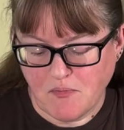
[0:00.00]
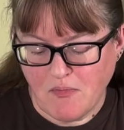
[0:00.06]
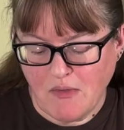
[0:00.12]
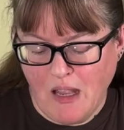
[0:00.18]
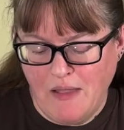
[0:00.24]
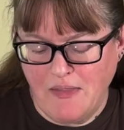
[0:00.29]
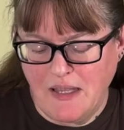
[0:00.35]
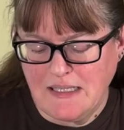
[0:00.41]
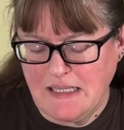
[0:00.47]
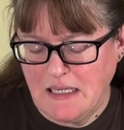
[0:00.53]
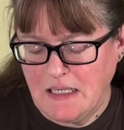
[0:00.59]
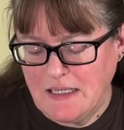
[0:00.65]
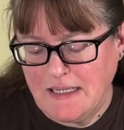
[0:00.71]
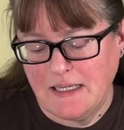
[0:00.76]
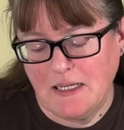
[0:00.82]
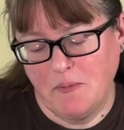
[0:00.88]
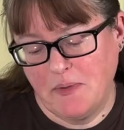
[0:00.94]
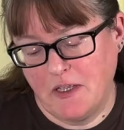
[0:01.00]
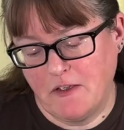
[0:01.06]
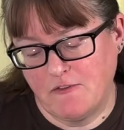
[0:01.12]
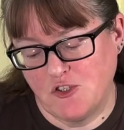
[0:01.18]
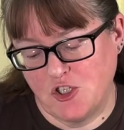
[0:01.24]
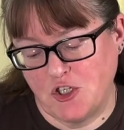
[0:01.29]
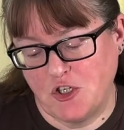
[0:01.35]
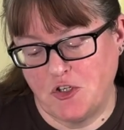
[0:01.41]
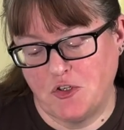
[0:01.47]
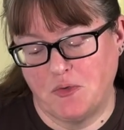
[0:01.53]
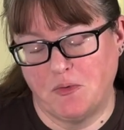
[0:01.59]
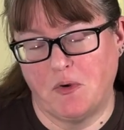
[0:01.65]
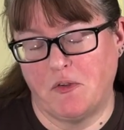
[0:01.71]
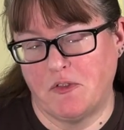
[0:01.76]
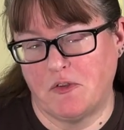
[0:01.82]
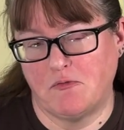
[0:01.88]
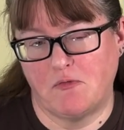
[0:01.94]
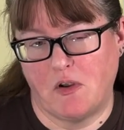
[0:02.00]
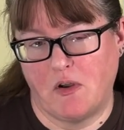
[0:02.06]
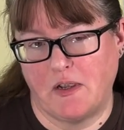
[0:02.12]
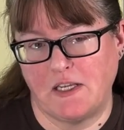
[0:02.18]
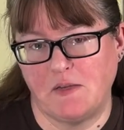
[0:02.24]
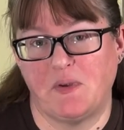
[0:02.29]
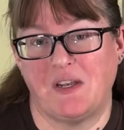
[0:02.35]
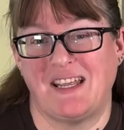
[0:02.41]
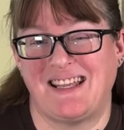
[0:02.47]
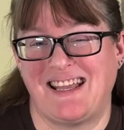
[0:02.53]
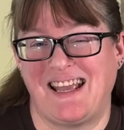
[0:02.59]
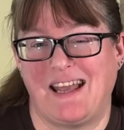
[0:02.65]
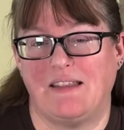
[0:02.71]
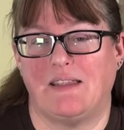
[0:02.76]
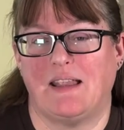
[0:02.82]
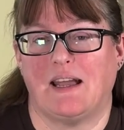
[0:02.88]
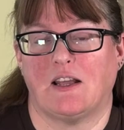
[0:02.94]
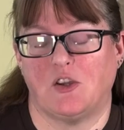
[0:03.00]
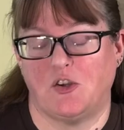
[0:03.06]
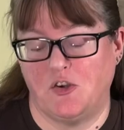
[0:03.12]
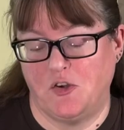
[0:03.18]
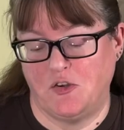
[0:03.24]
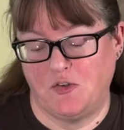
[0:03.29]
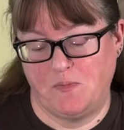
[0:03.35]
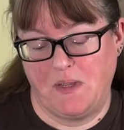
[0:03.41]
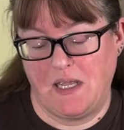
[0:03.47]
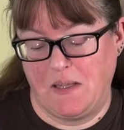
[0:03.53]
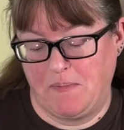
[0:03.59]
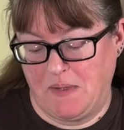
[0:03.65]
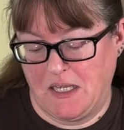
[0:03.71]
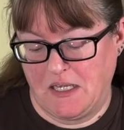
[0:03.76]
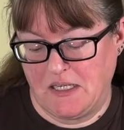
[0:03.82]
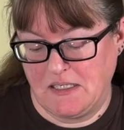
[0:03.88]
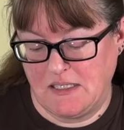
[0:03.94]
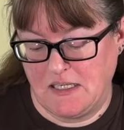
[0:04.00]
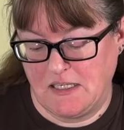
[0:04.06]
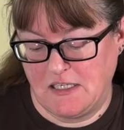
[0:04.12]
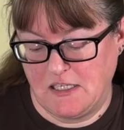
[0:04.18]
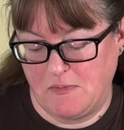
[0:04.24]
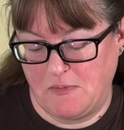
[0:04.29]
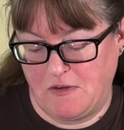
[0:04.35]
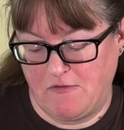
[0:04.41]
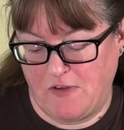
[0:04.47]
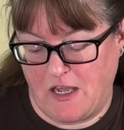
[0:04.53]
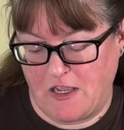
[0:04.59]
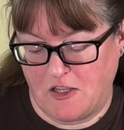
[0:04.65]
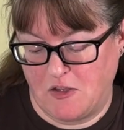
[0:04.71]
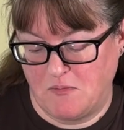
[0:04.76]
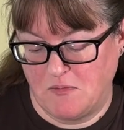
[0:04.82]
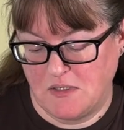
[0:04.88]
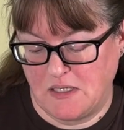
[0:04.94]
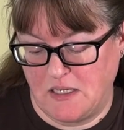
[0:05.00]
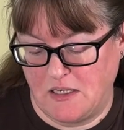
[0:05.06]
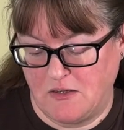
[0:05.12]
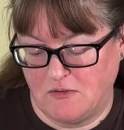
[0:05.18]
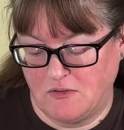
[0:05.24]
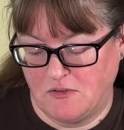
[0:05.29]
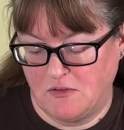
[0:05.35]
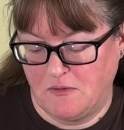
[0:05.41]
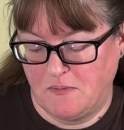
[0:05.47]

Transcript: And there's a little bit of chew on the rind, but again, that could be because this has been vacuum sealed.